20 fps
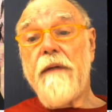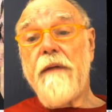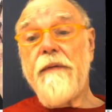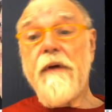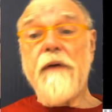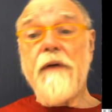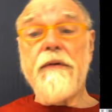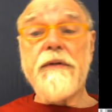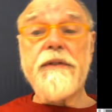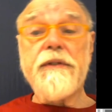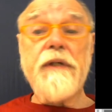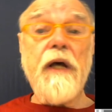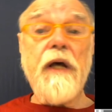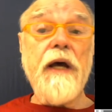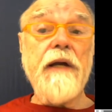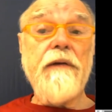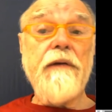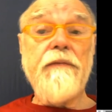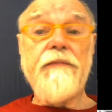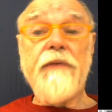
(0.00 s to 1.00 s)
The other
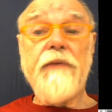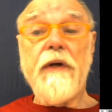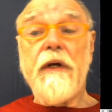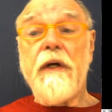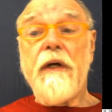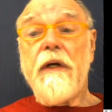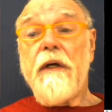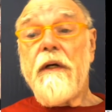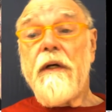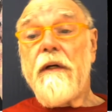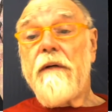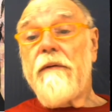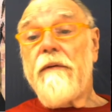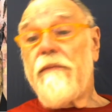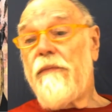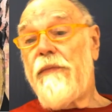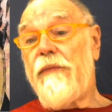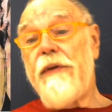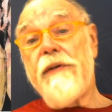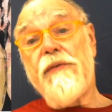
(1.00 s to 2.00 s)
side of
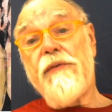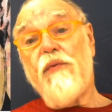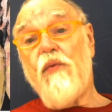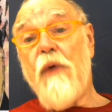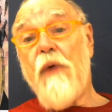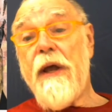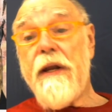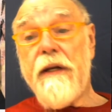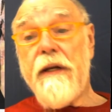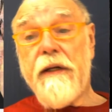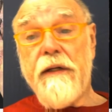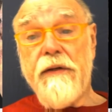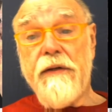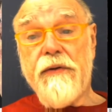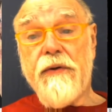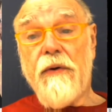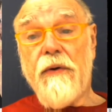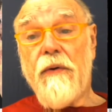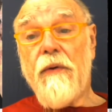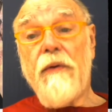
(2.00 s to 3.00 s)
this weight
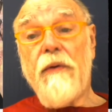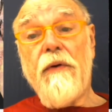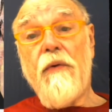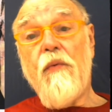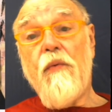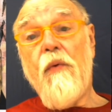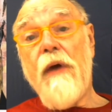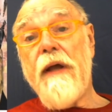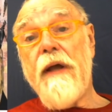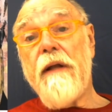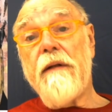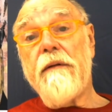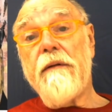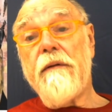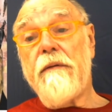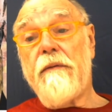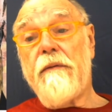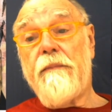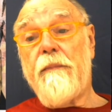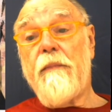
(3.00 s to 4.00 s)
control or weight
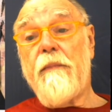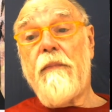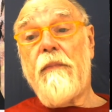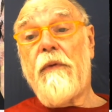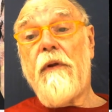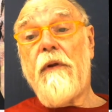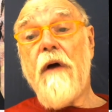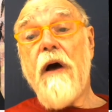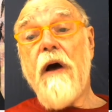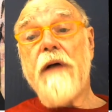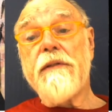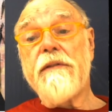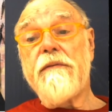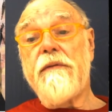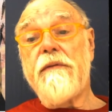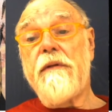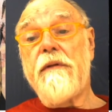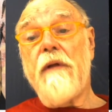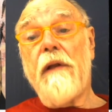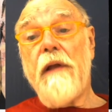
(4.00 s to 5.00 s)
loss
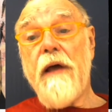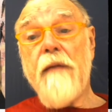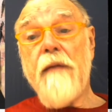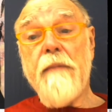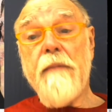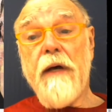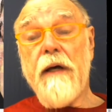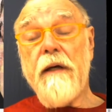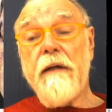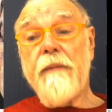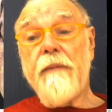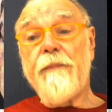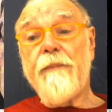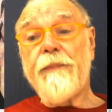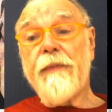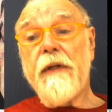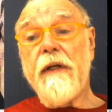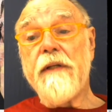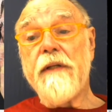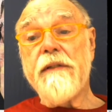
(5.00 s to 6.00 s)
dilemma
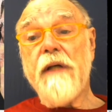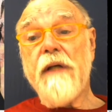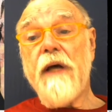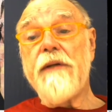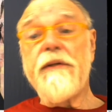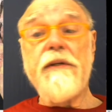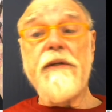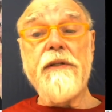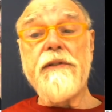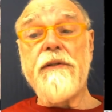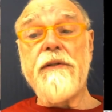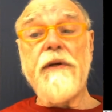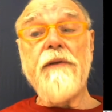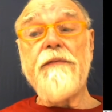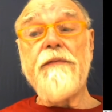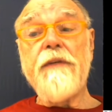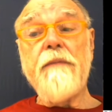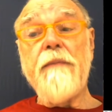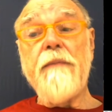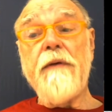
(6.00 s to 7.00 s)
is I
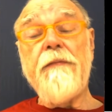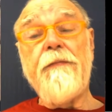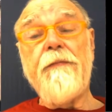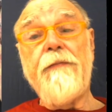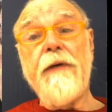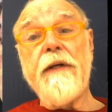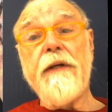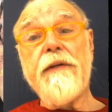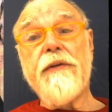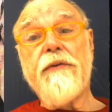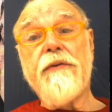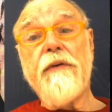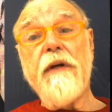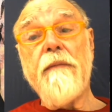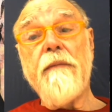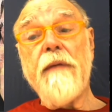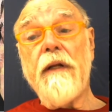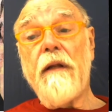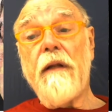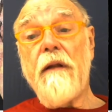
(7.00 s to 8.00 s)
deserve to be fit,
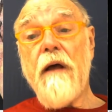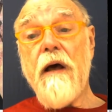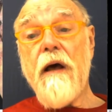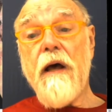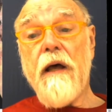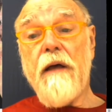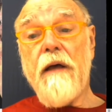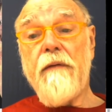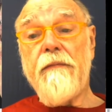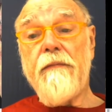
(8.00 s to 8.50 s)
trim, and alive.